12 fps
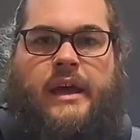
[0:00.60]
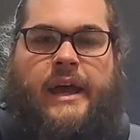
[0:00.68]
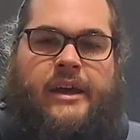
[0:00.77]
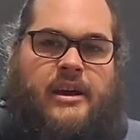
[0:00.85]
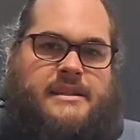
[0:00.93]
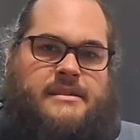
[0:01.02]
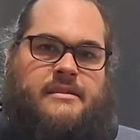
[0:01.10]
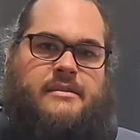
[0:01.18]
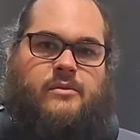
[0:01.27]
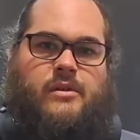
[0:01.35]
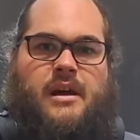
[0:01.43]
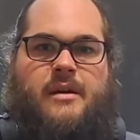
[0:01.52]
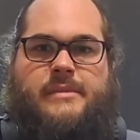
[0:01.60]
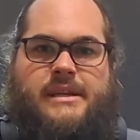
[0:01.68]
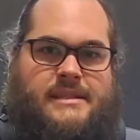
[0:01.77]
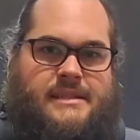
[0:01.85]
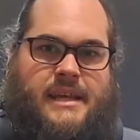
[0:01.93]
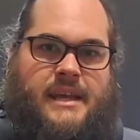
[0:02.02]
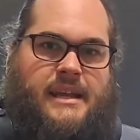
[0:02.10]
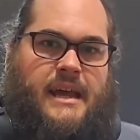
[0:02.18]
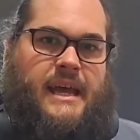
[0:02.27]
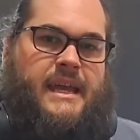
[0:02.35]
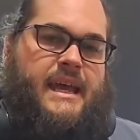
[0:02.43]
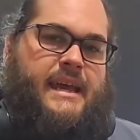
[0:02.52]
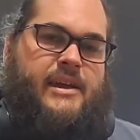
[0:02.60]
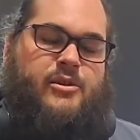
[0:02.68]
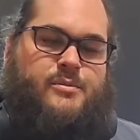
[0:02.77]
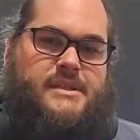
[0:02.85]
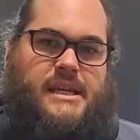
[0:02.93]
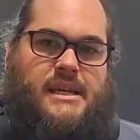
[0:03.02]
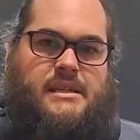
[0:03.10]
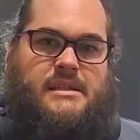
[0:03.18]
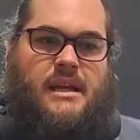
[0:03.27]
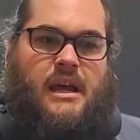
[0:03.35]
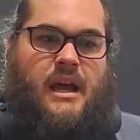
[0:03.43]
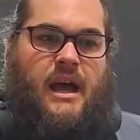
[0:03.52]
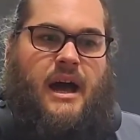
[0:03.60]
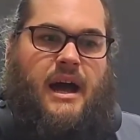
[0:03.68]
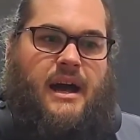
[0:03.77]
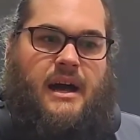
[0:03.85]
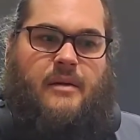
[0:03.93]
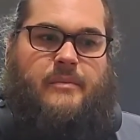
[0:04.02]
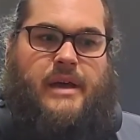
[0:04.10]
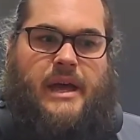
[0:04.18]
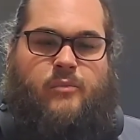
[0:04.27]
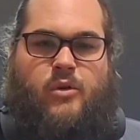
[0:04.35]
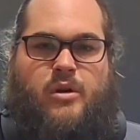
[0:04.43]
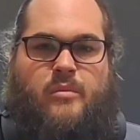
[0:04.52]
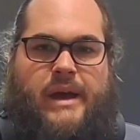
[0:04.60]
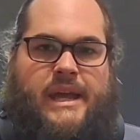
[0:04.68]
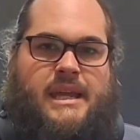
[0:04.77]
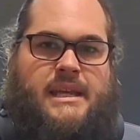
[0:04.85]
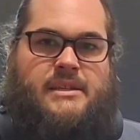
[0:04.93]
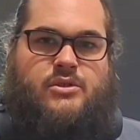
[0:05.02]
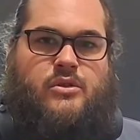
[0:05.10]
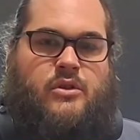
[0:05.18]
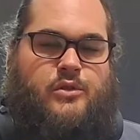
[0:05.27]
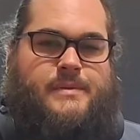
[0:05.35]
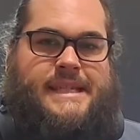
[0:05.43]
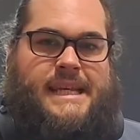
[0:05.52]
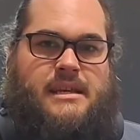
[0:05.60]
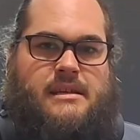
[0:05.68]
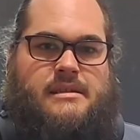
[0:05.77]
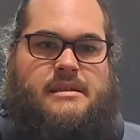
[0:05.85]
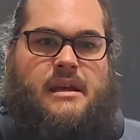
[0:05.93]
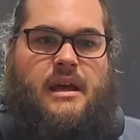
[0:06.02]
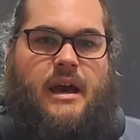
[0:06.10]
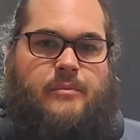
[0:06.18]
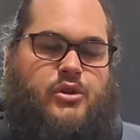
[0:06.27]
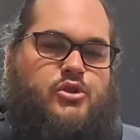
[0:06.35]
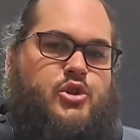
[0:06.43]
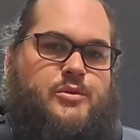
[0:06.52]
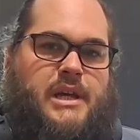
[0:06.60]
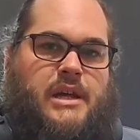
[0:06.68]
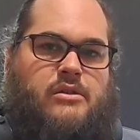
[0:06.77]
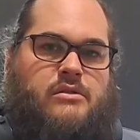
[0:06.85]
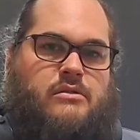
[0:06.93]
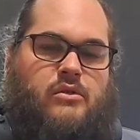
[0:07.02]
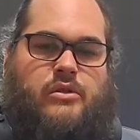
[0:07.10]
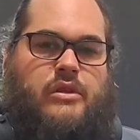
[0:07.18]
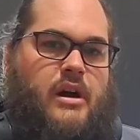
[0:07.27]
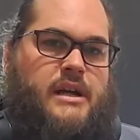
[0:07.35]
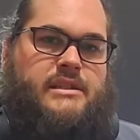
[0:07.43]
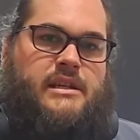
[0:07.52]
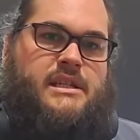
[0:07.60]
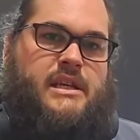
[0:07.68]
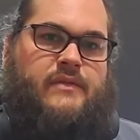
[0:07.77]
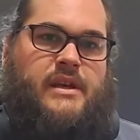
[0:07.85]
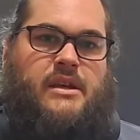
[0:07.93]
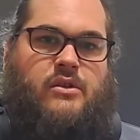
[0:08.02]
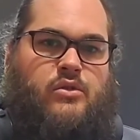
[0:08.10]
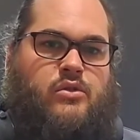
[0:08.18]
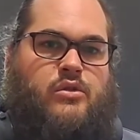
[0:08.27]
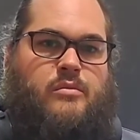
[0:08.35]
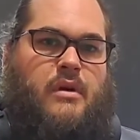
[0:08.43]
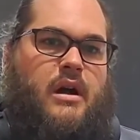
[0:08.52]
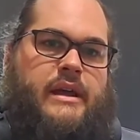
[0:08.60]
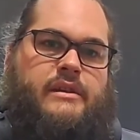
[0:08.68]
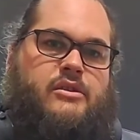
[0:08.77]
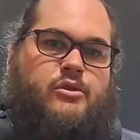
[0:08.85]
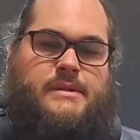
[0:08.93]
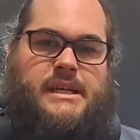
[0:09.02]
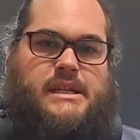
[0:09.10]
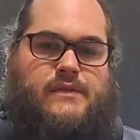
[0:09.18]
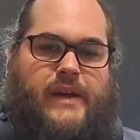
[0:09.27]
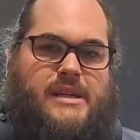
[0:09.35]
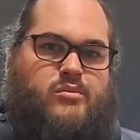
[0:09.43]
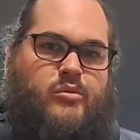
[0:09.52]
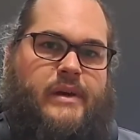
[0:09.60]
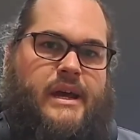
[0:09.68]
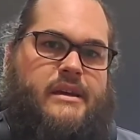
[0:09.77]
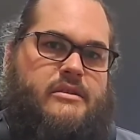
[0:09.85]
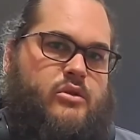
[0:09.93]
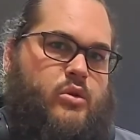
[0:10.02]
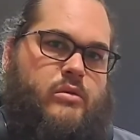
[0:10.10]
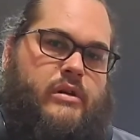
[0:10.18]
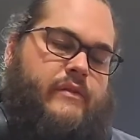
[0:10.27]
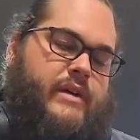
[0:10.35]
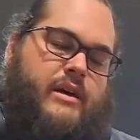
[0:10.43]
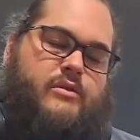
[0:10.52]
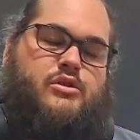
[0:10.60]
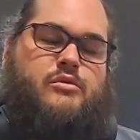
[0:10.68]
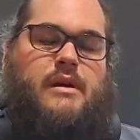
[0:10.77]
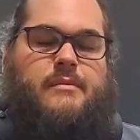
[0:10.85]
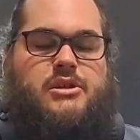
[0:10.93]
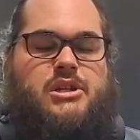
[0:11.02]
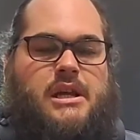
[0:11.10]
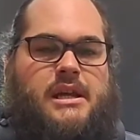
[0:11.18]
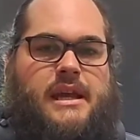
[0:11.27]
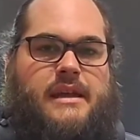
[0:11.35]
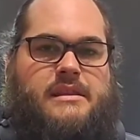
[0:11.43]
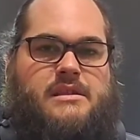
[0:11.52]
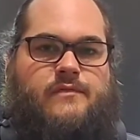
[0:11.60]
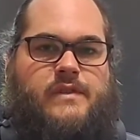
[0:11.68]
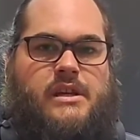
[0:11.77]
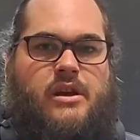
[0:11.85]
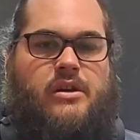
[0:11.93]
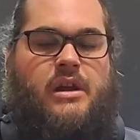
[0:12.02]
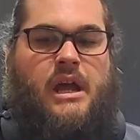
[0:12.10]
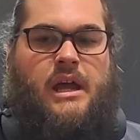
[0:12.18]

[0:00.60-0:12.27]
Hey guys, what up? It's Dan, aka Hoop Sneakers, and welcome back into the Hoop Sneakers YouTube channel, or the IGTV, or my Hoop Sneakers Facebook page, or wherever else you may be checking out this video.